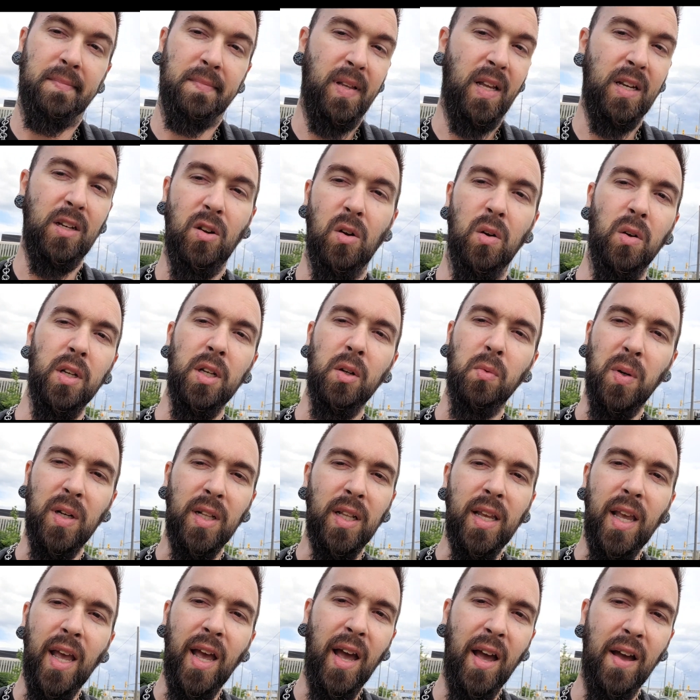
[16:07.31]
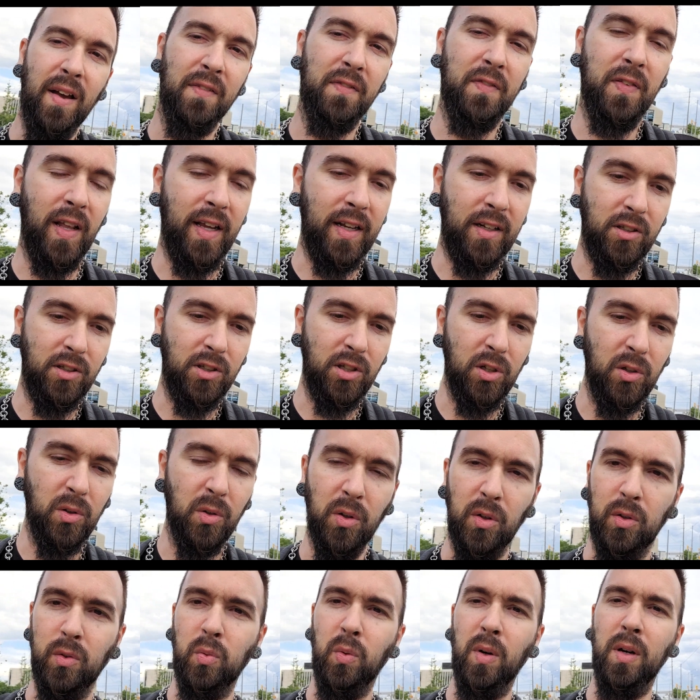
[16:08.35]
And you only really have like 2
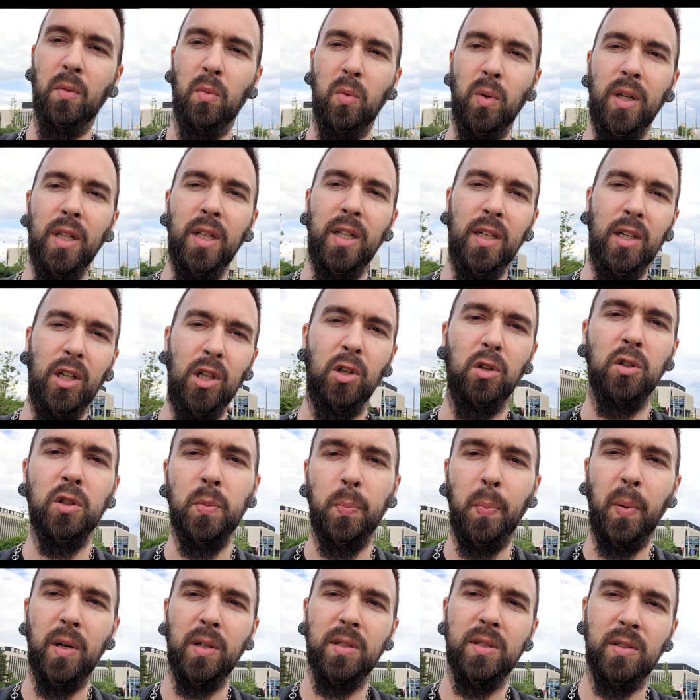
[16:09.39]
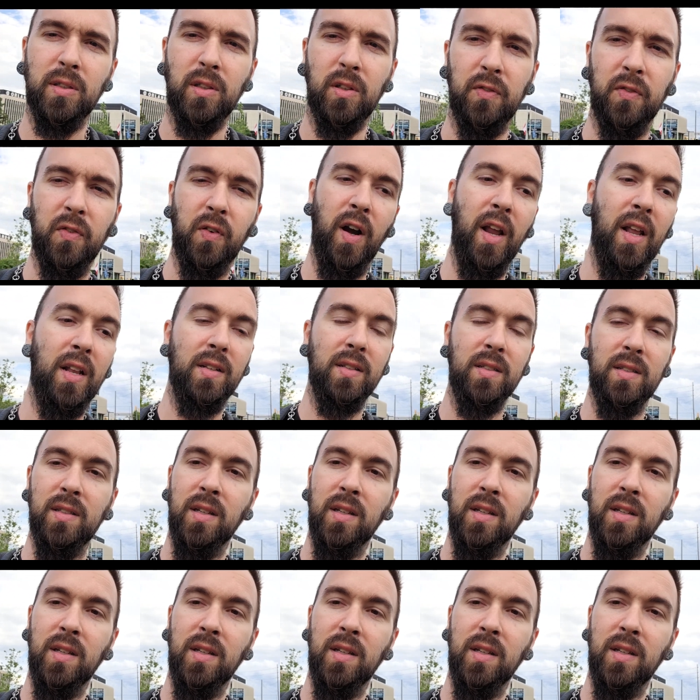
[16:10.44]
or 3 really close personal friends,